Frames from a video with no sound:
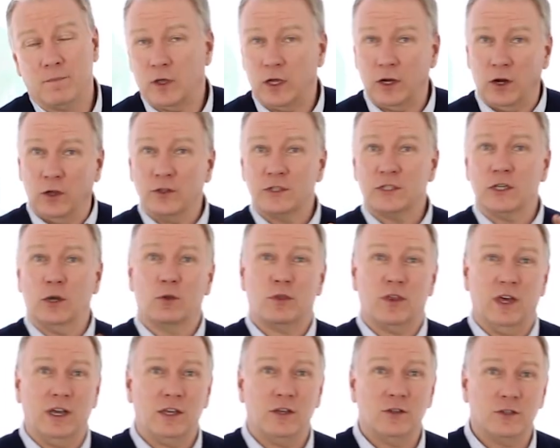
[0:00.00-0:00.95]
And also
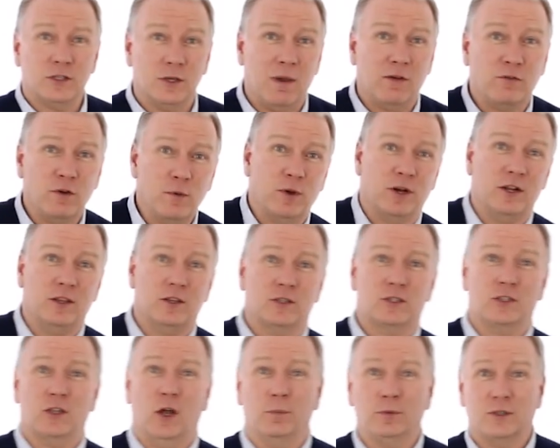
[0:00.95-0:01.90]
thank you to everybody that
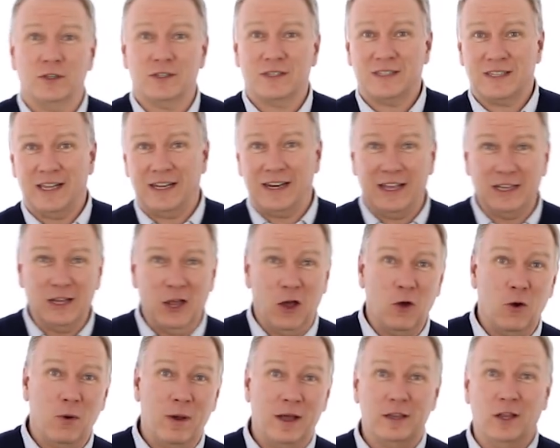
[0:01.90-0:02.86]
stopped us and said
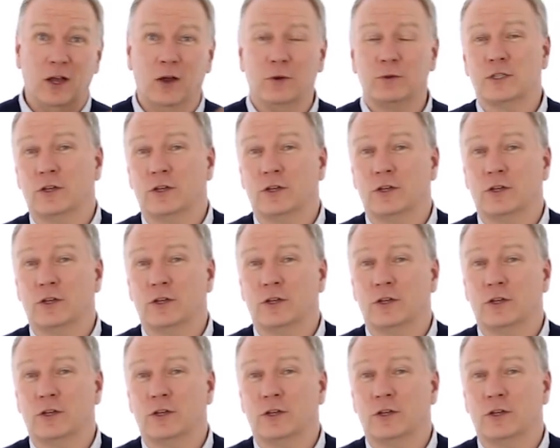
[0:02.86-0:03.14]
hello.